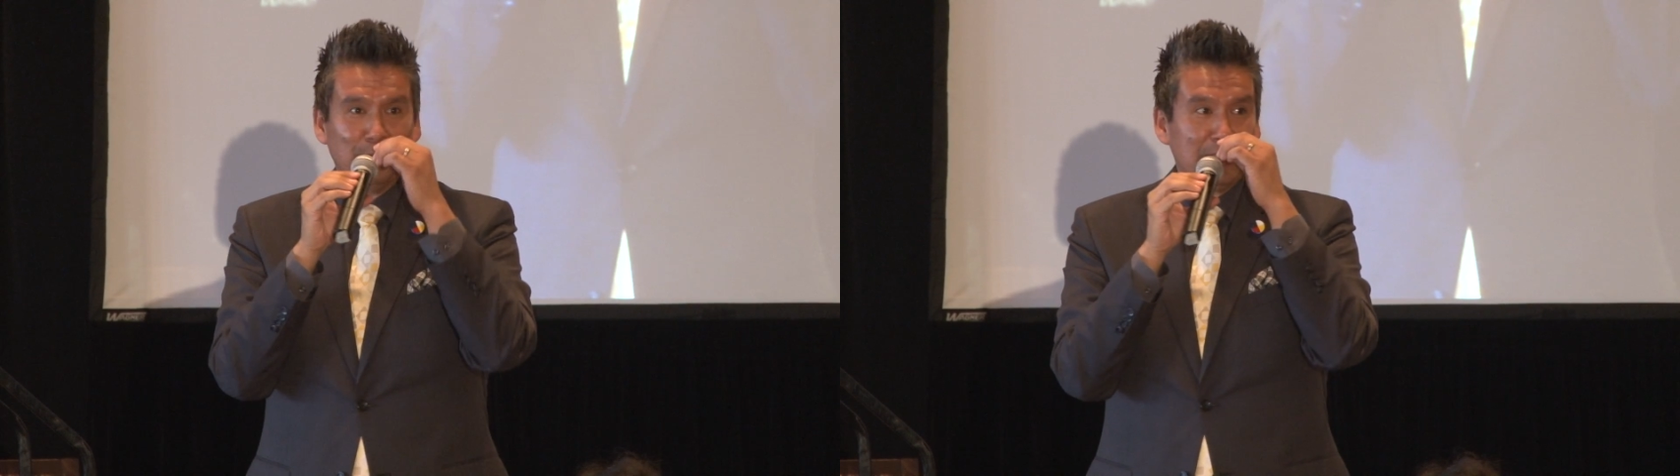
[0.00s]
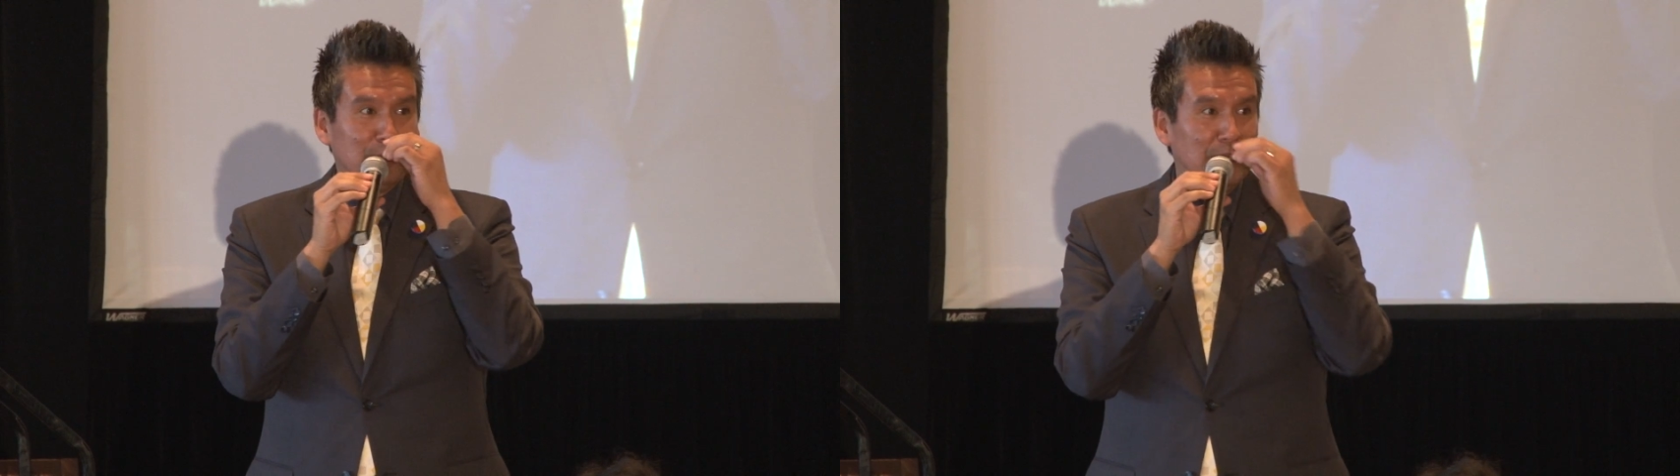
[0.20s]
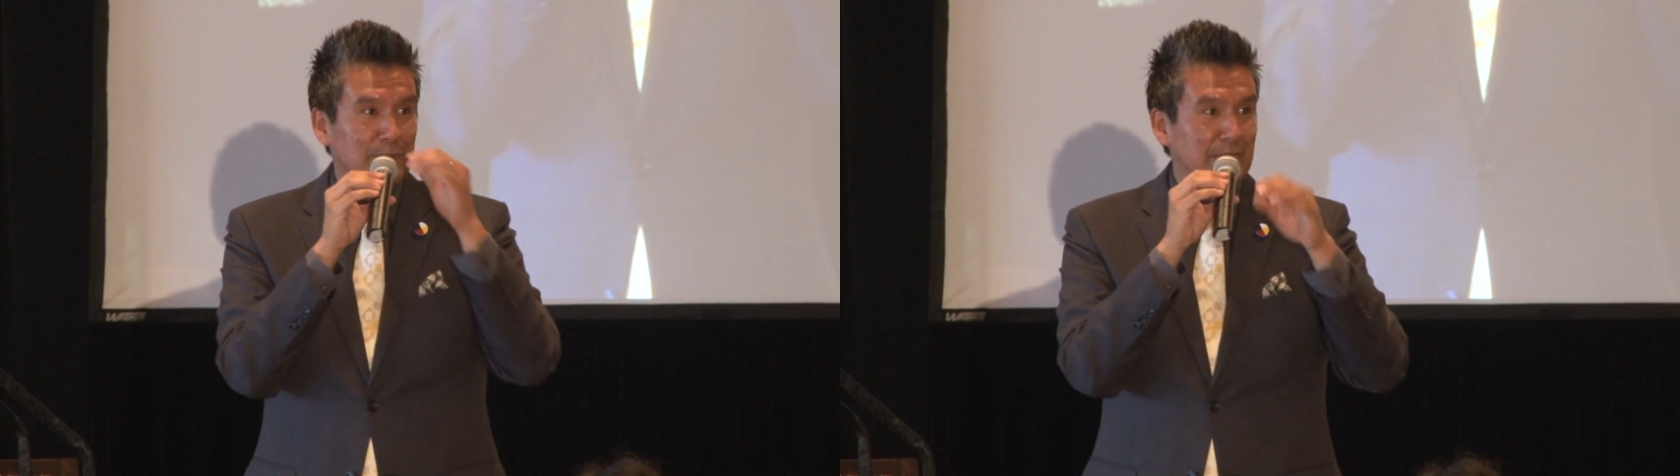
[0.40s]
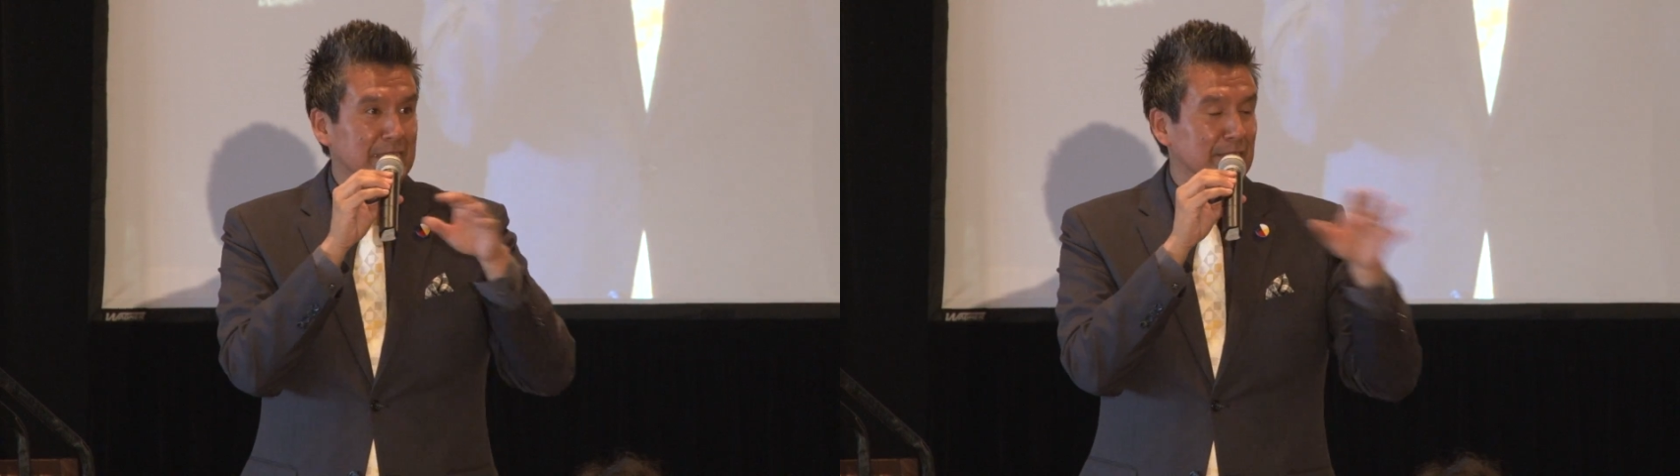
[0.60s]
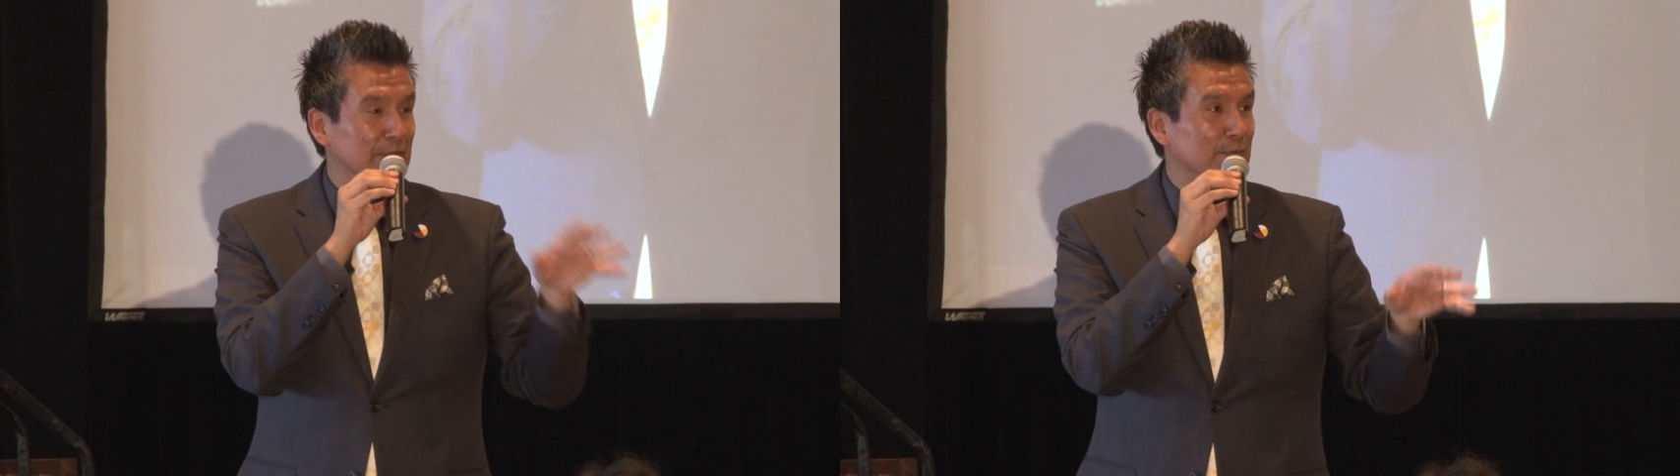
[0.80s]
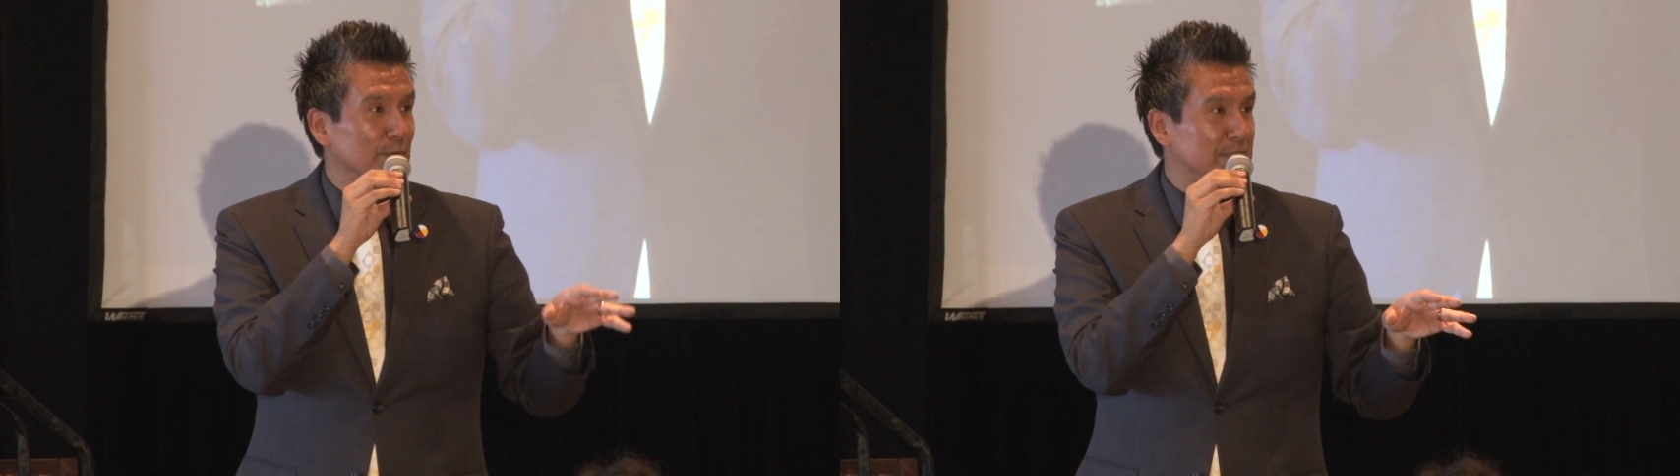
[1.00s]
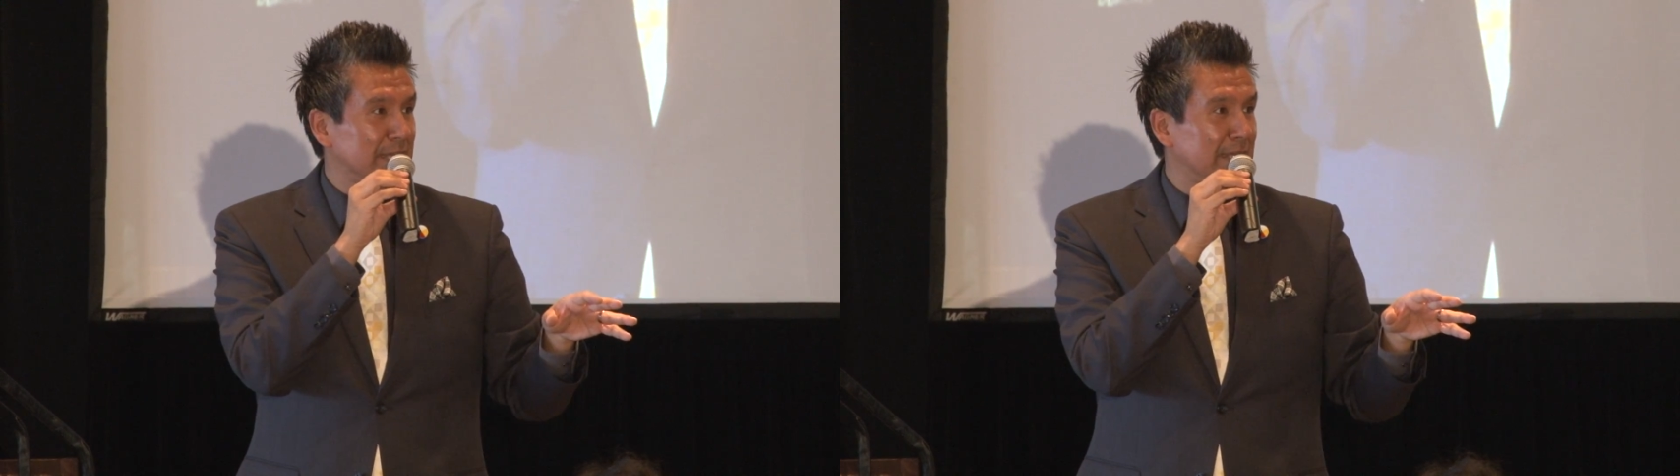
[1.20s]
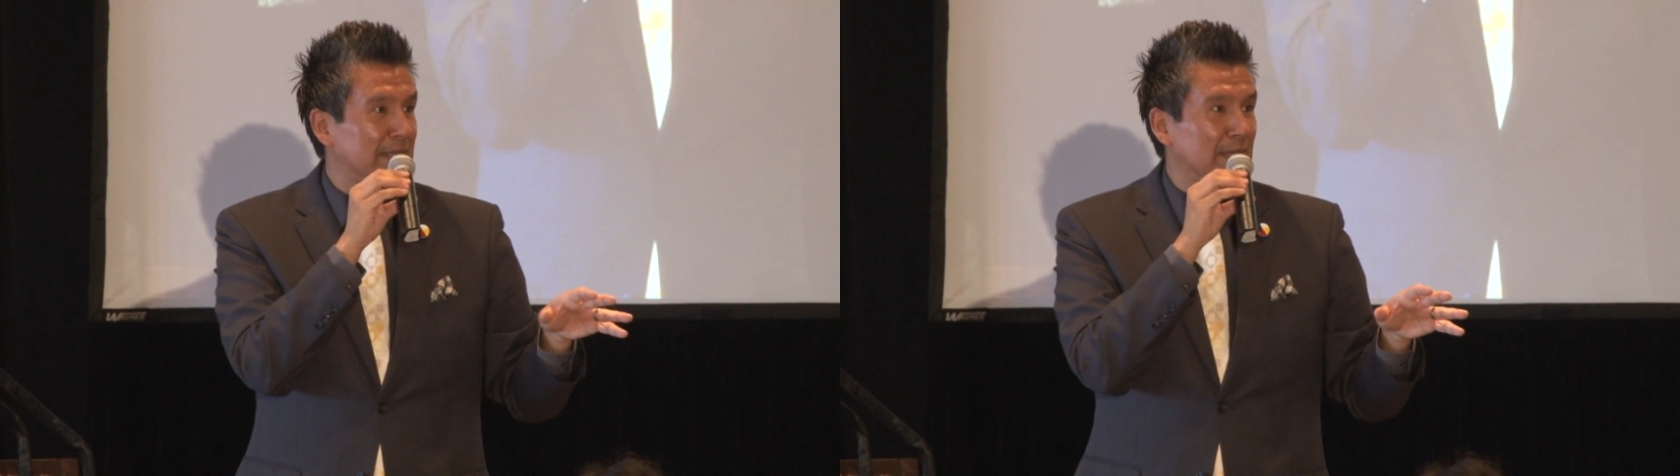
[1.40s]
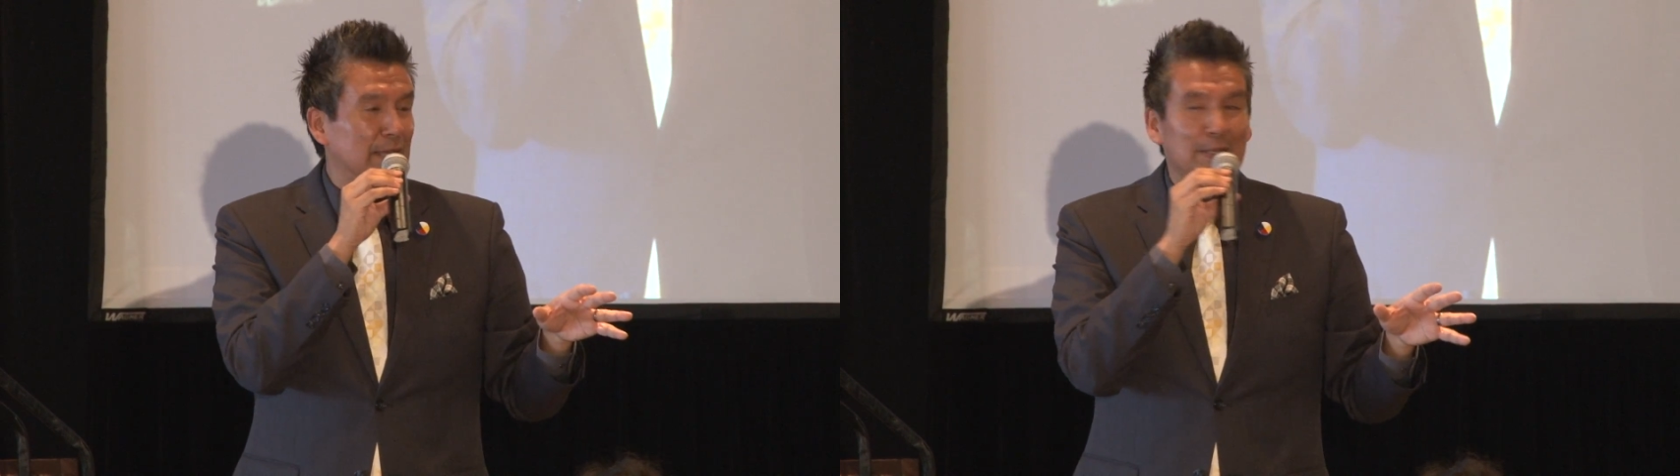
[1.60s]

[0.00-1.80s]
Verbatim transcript: Musquash mentioned on the first day,